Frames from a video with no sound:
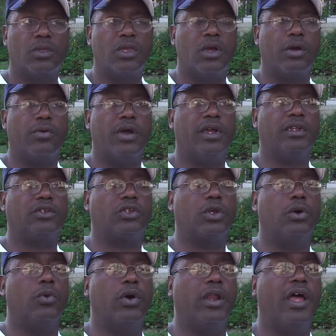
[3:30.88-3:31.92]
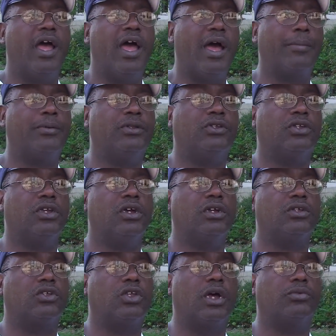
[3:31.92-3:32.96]
All right, so what happens
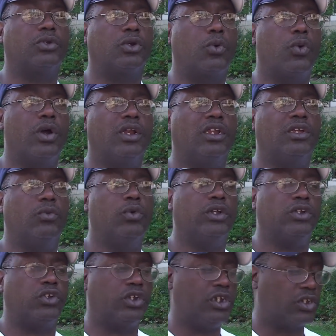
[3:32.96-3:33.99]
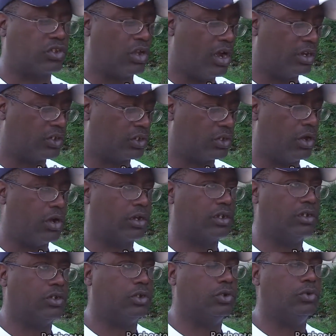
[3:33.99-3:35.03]
subsequently when she starts
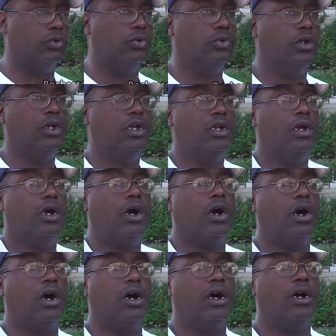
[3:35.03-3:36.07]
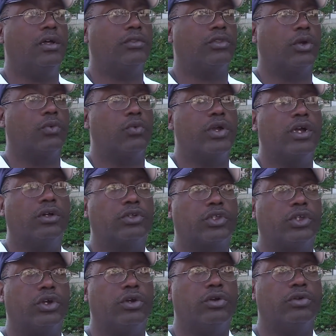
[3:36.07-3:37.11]
talking to the
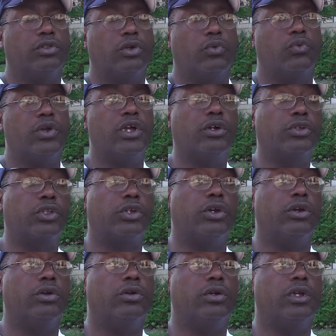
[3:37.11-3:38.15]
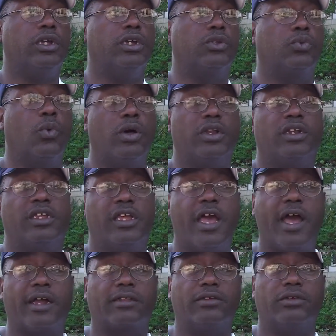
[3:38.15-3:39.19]
realtor is one of the
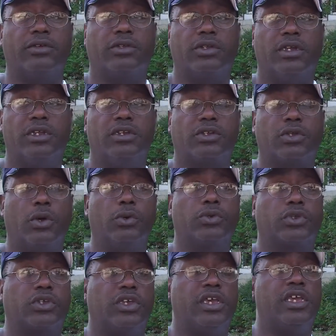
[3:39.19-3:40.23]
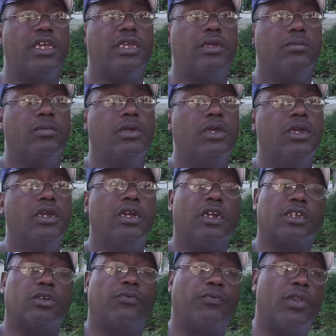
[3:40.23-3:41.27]
actors in this whole scheme.
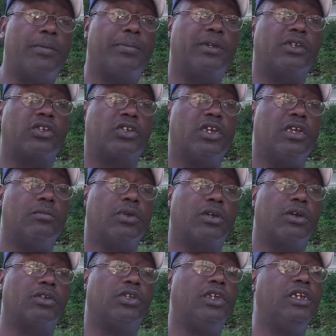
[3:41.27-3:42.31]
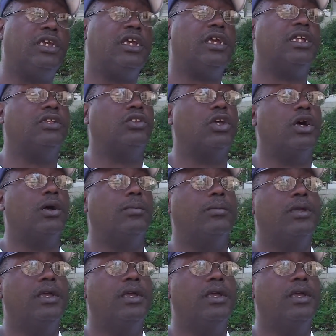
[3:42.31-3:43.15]
It's a flipping scheme because he ends up